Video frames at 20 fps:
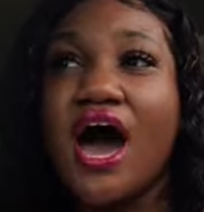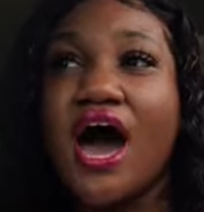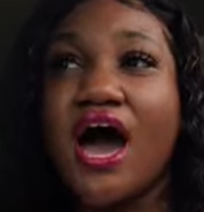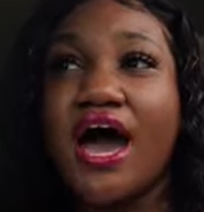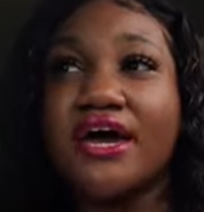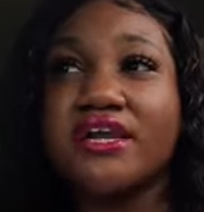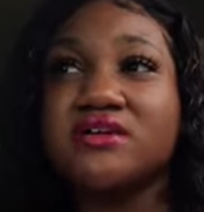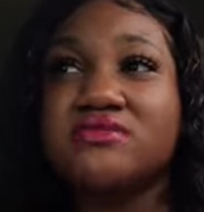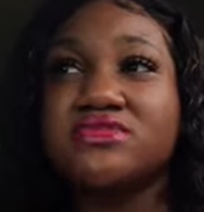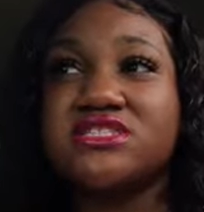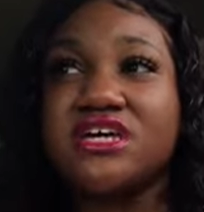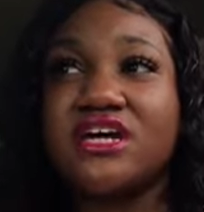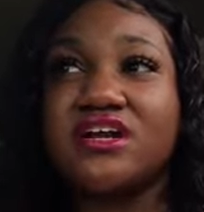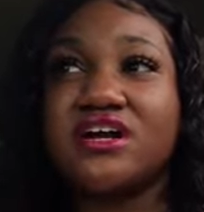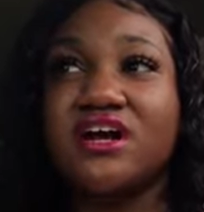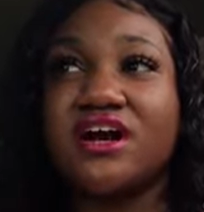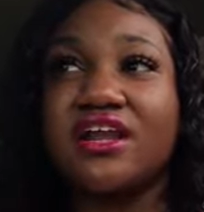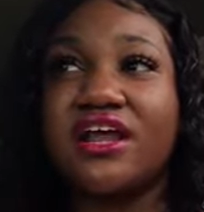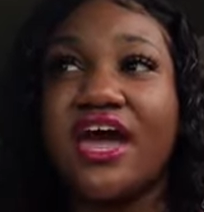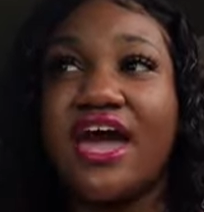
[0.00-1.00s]
items that
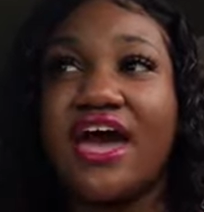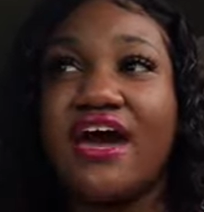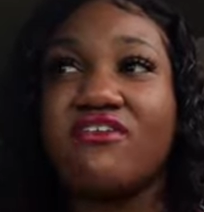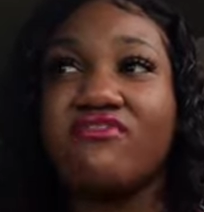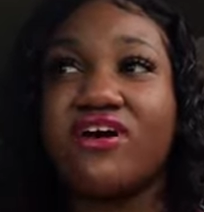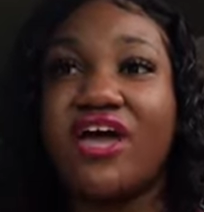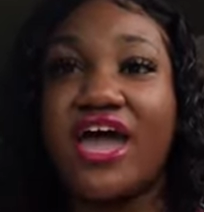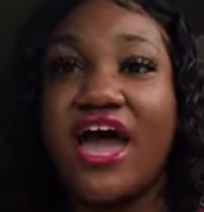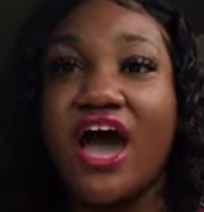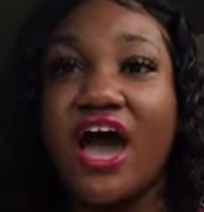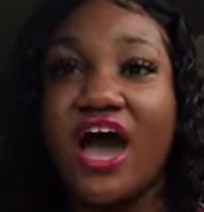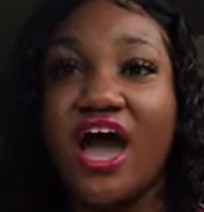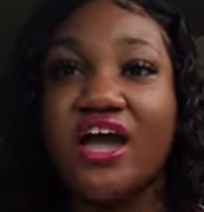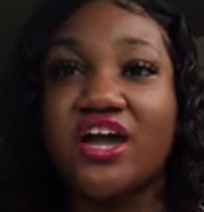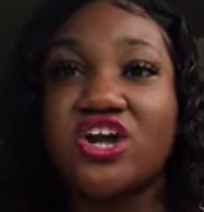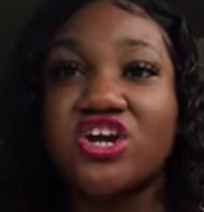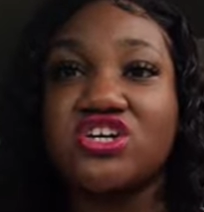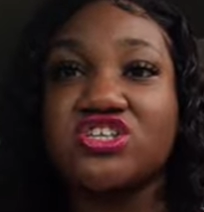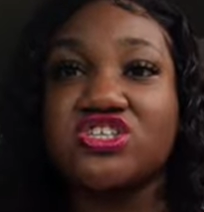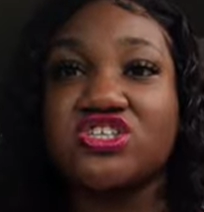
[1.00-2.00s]
are going to have a
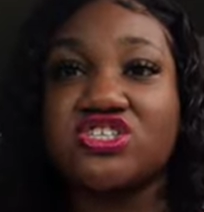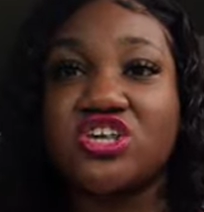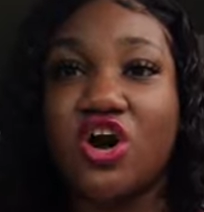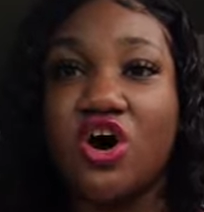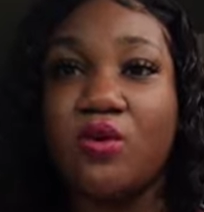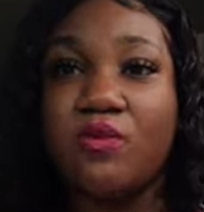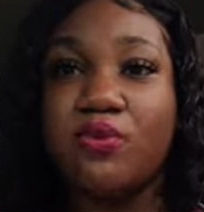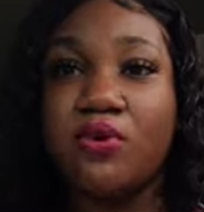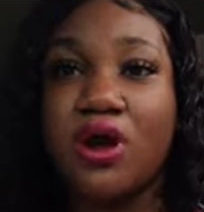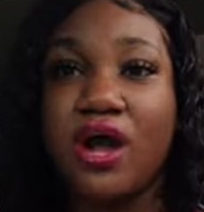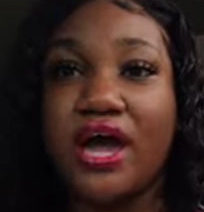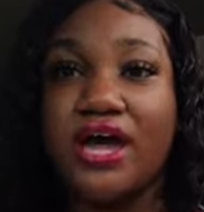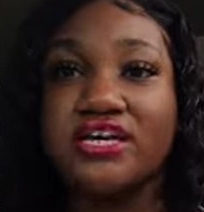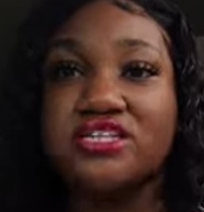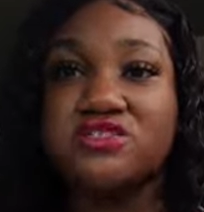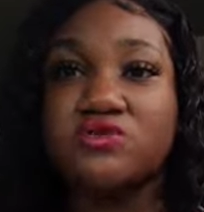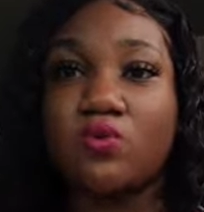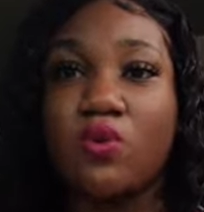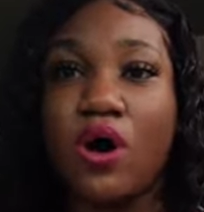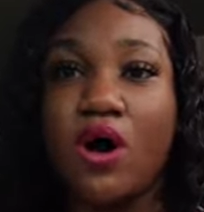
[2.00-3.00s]
higher sell
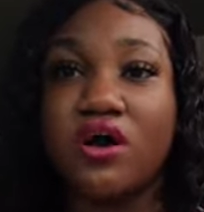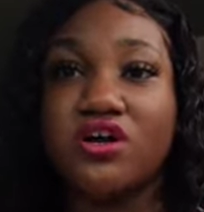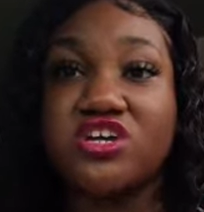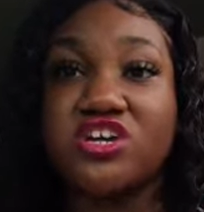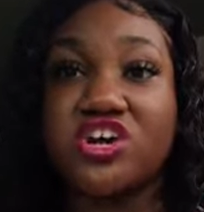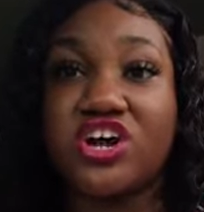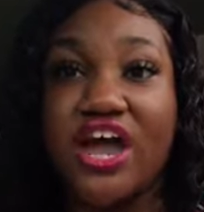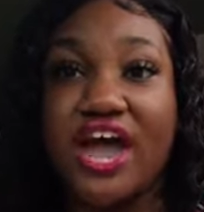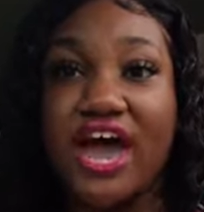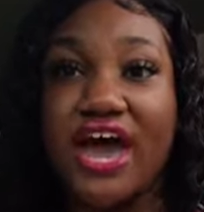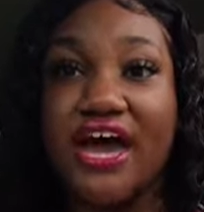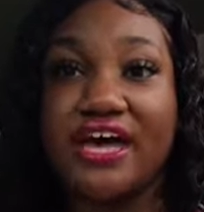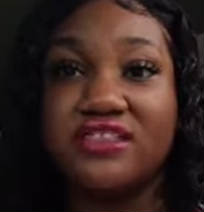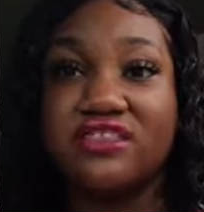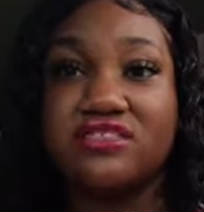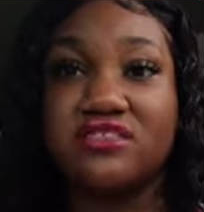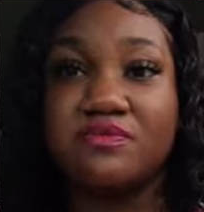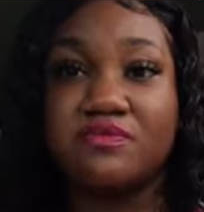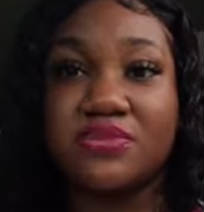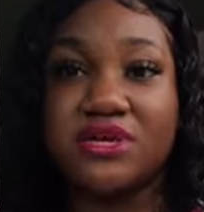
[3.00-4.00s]
price while you're
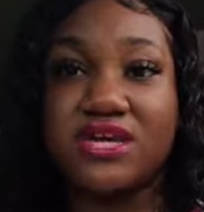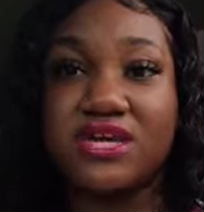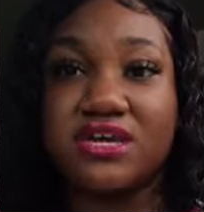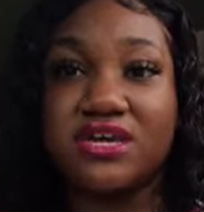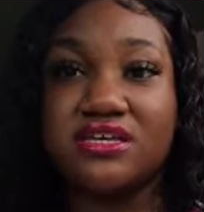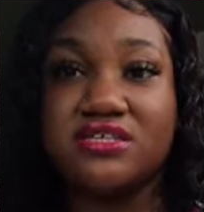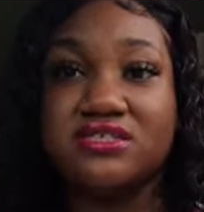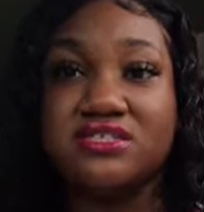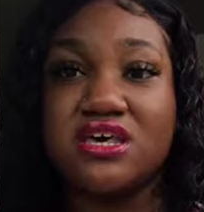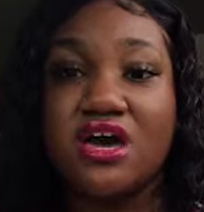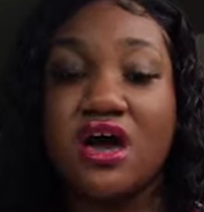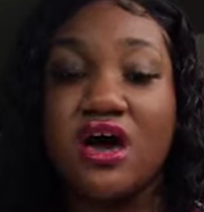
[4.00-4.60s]
at the bins.